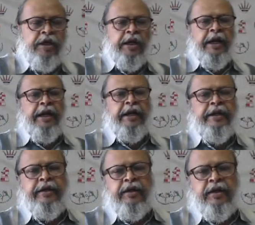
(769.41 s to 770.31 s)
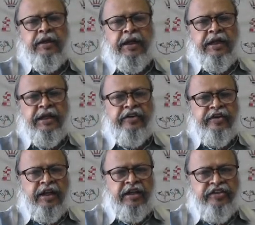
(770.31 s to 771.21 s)
and Geller's
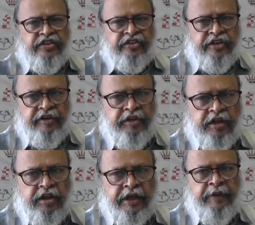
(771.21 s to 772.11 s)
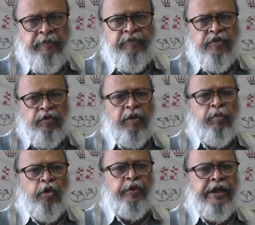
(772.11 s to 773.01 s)
analysis saved the game for
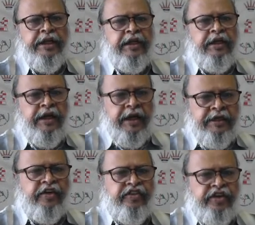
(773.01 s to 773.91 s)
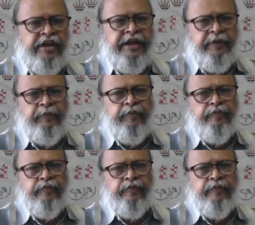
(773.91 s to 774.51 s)
Botvinnik and the Russian team.